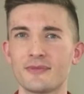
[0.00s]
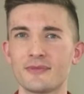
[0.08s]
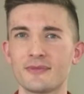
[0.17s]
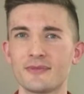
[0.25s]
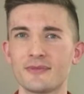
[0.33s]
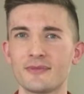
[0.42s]

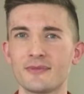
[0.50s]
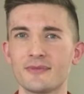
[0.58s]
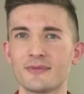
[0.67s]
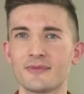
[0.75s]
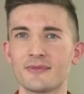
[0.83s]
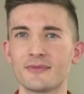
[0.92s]

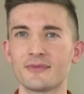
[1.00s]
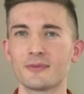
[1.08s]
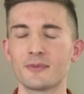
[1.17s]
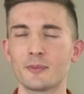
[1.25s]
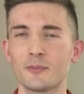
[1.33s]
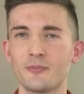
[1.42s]

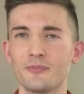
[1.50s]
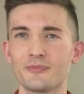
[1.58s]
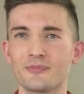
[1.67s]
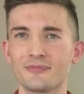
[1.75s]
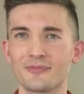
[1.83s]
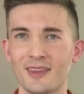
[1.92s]

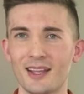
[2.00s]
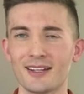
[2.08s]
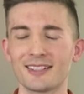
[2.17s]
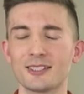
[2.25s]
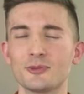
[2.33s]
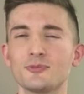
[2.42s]

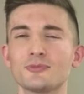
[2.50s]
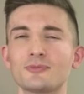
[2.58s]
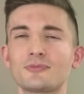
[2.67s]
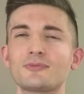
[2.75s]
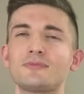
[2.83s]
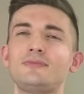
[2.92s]

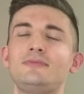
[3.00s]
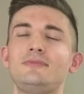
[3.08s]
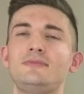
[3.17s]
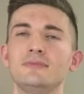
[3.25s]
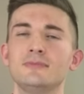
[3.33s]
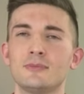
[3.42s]

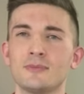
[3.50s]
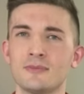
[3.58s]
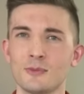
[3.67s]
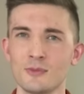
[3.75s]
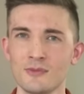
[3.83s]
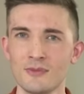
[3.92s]
[no speech]